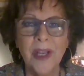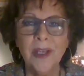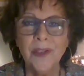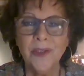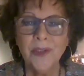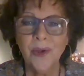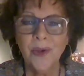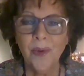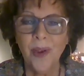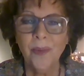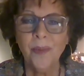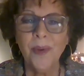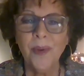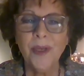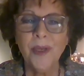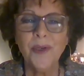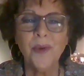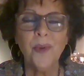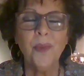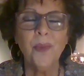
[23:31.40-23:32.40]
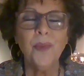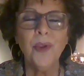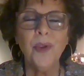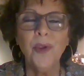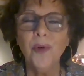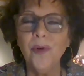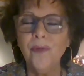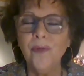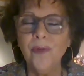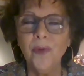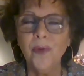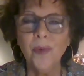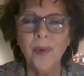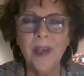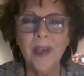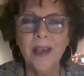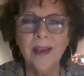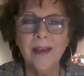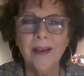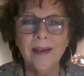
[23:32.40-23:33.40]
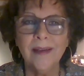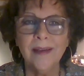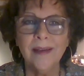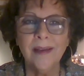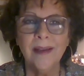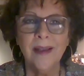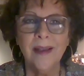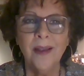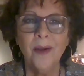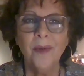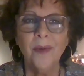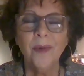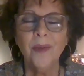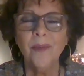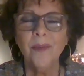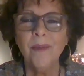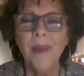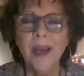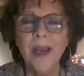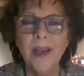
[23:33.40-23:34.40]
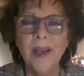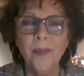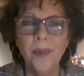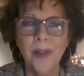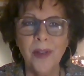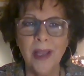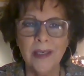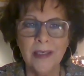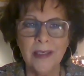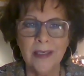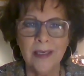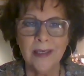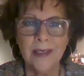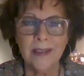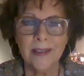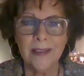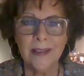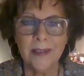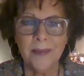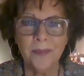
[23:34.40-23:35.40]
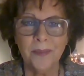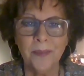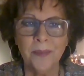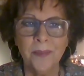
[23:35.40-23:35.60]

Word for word: So I bid you a beautiful week with many blessings.